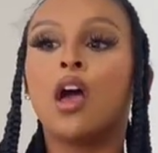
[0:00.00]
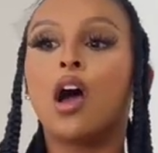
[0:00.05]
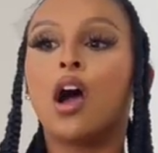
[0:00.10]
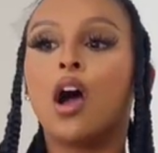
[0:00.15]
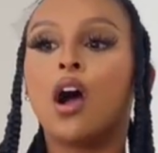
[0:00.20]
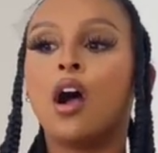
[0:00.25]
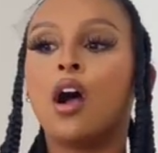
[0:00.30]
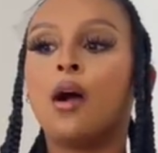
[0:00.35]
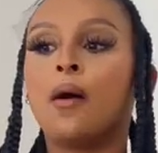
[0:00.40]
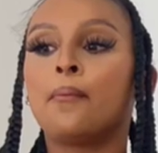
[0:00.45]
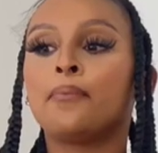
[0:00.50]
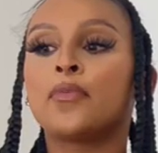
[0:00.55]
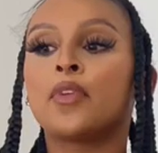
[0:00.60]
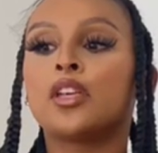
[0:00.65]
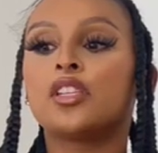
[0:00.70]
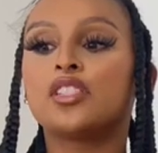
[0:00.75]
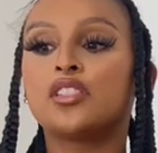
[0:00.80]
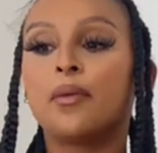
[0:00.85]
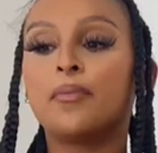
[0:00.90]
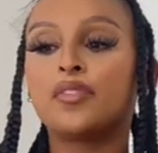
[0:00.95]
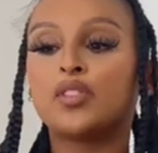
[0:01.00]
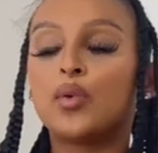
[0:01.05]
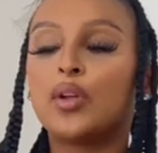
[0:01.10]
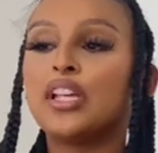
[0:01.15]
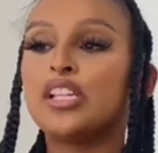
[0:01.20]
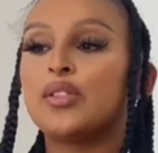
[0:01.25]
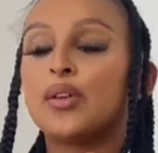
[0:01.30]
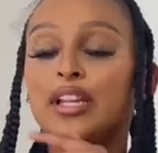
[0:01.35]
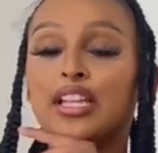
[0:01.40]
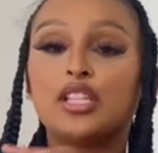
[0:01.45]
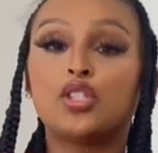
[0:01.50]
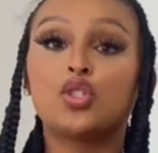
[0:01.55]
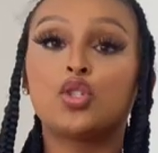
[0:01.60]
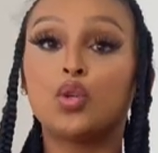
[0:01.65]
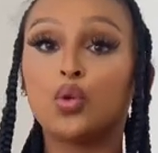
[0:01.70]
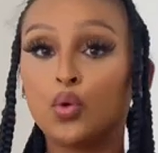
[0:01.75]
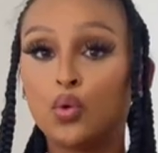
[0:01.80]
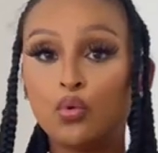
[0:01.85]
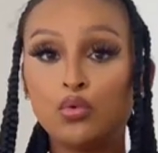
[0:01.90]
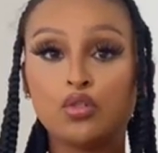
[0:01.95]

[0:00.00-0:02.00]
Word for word: Um, summer twenty twenty-two.